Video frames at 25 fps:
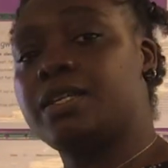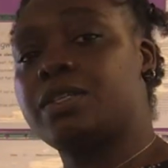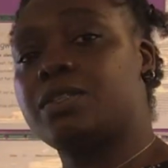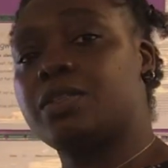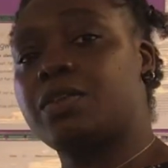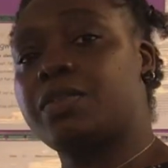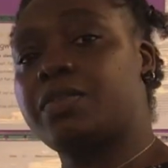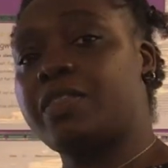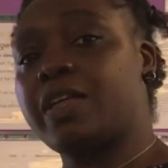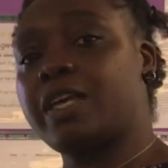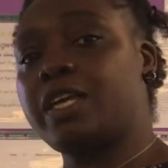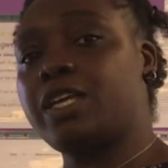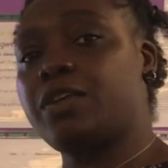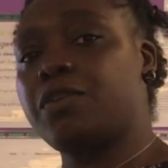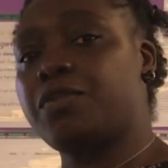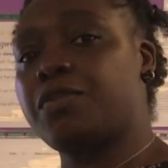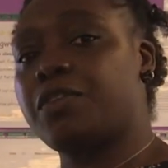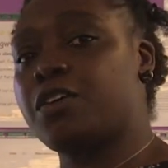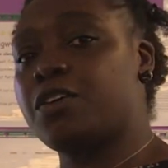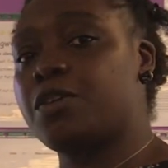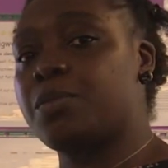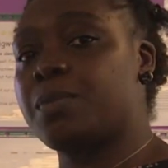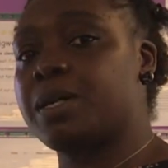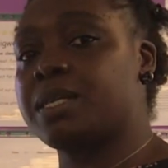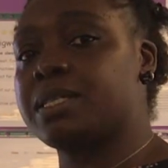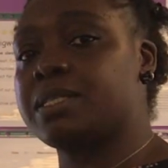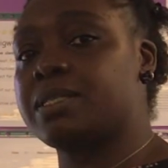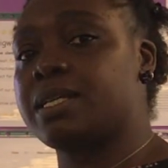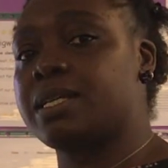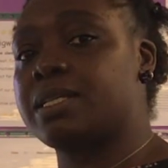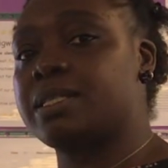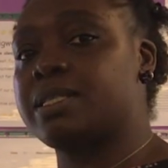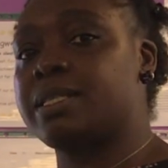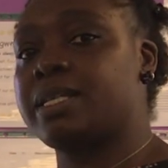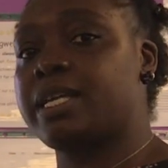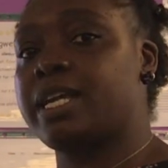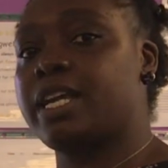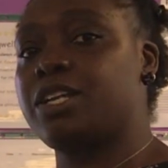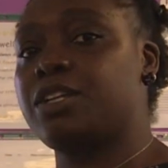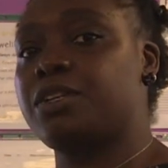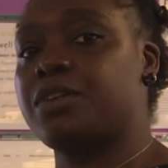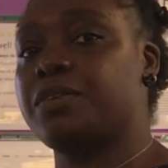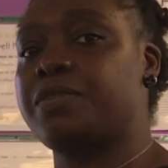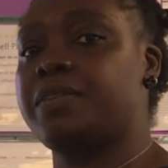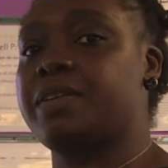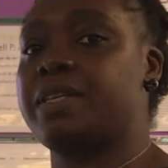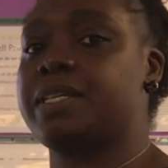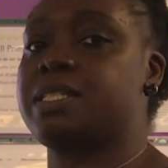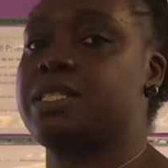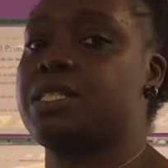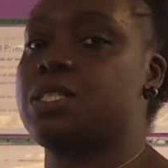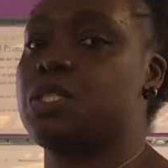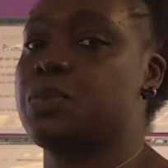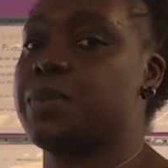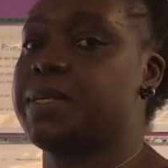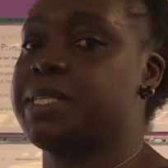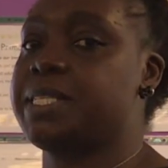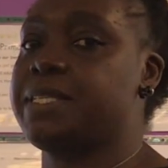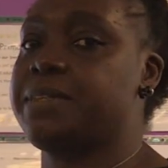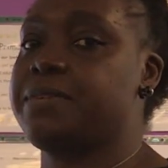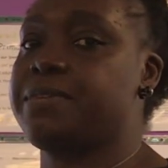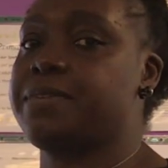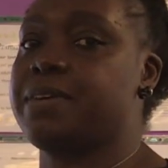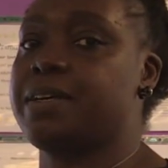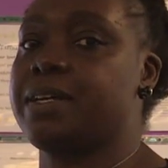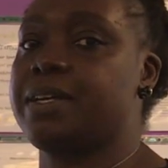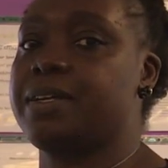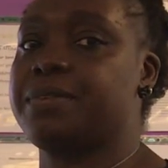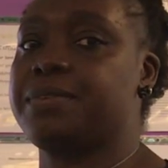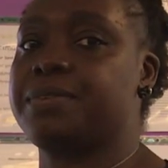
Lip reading: So thank you very much. That's the end of lesson 25.